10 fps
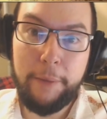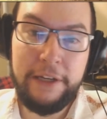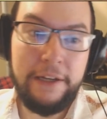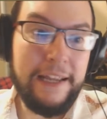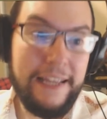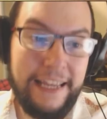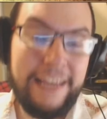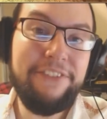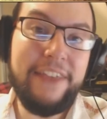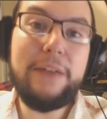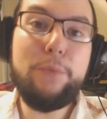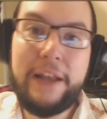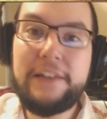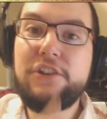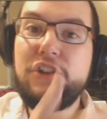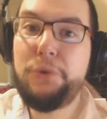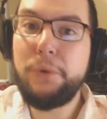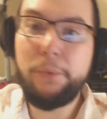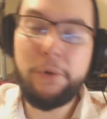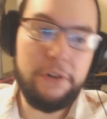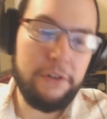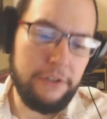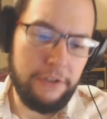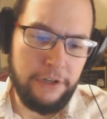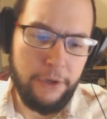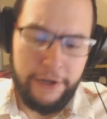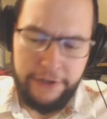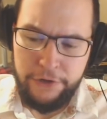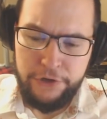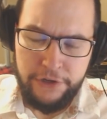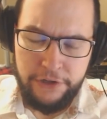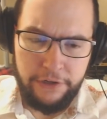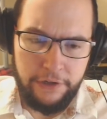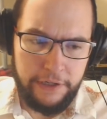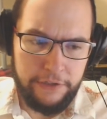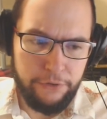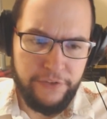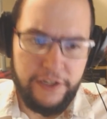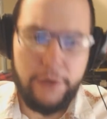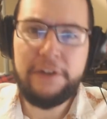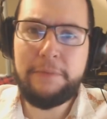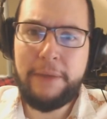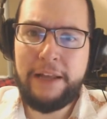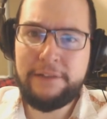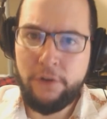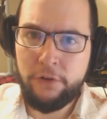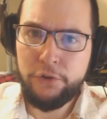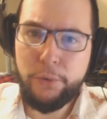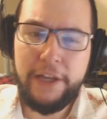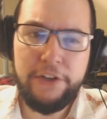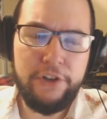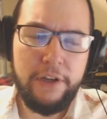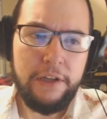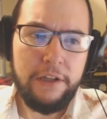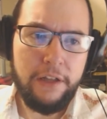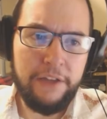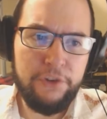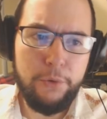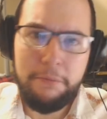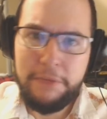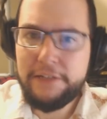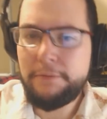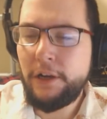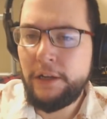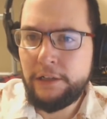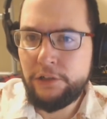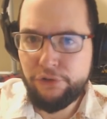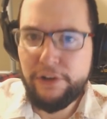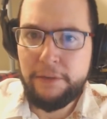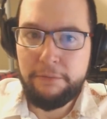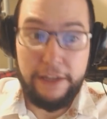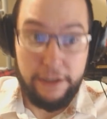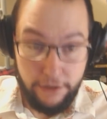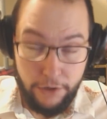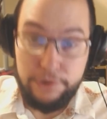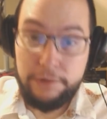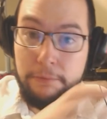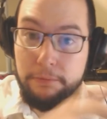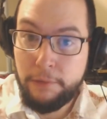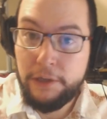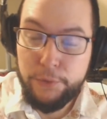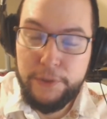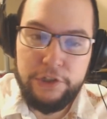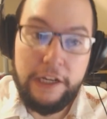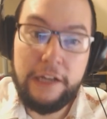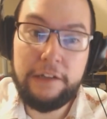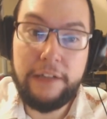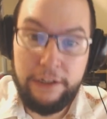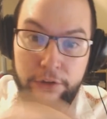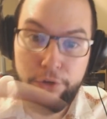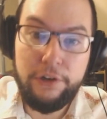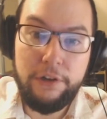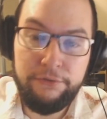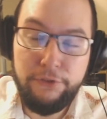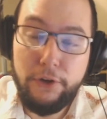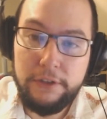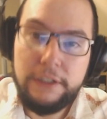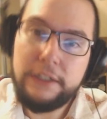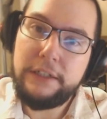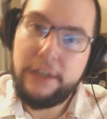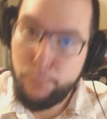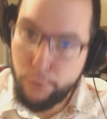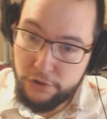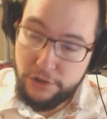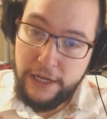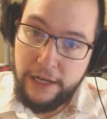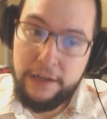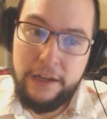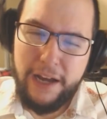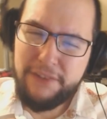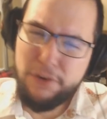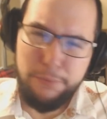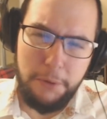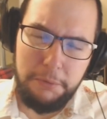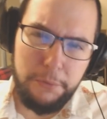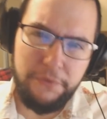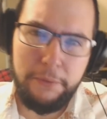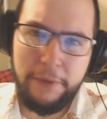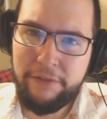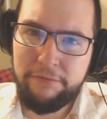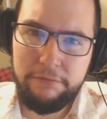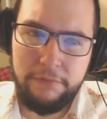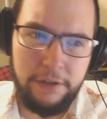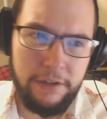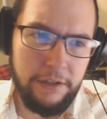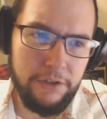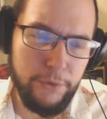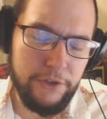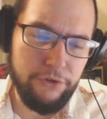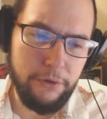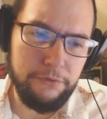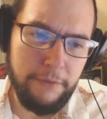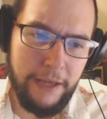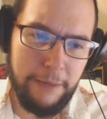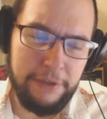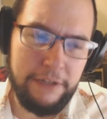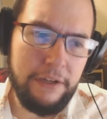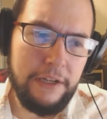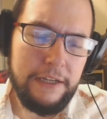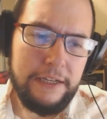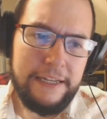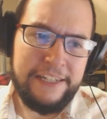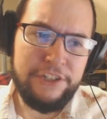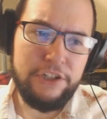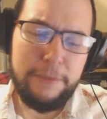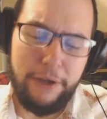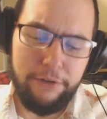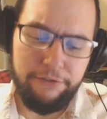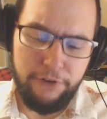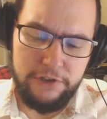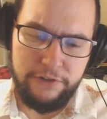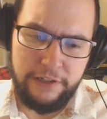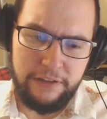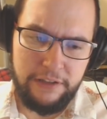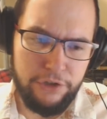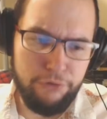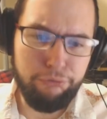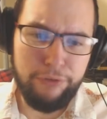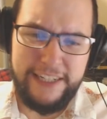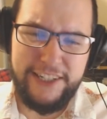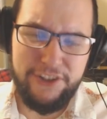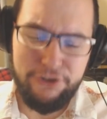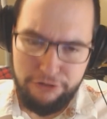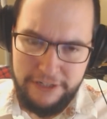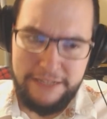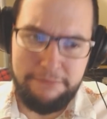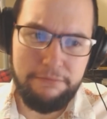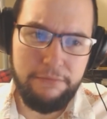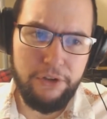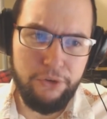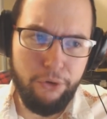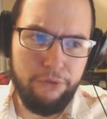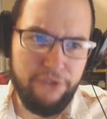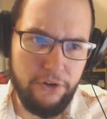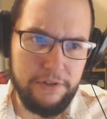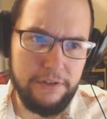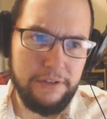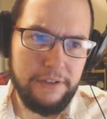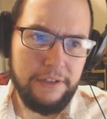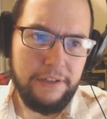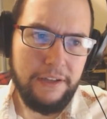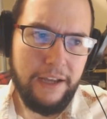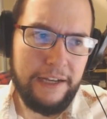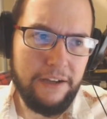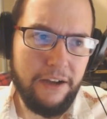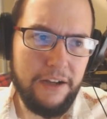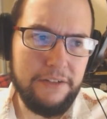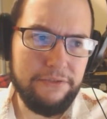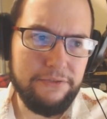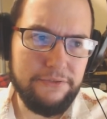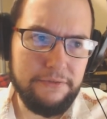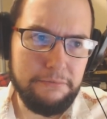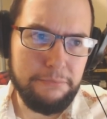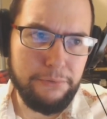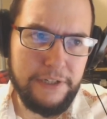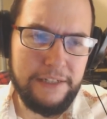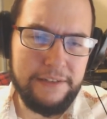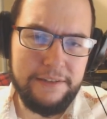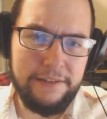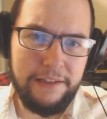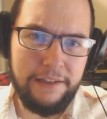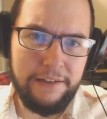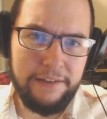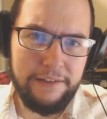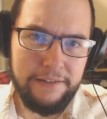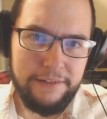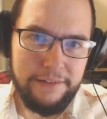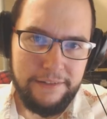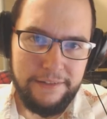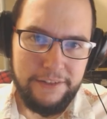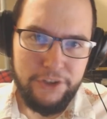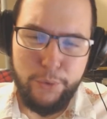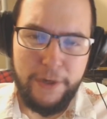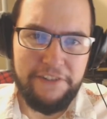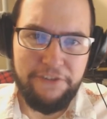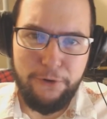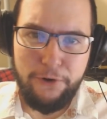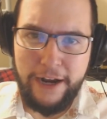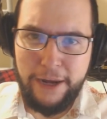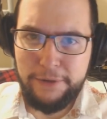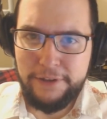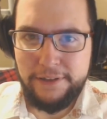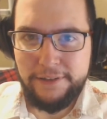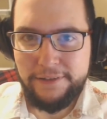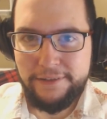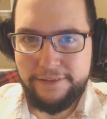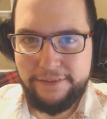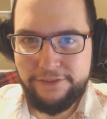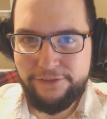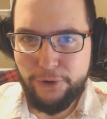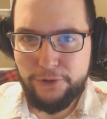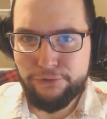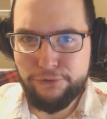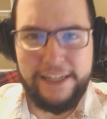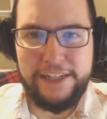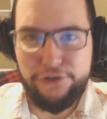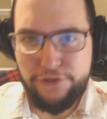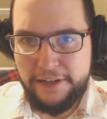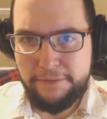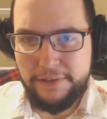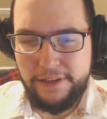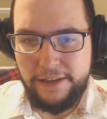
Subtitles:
I mean, if they went to one of the, you know, I know you can like do video on demand on Twitch. But if someone missed my stream, they can go to my Twitch channel and look at a VOD and watch that. I have no problem with them getting Twitch drops from that, but it's just about fostering that you restream your VOD, and it kind of breeds the 24-hour VOD restreams.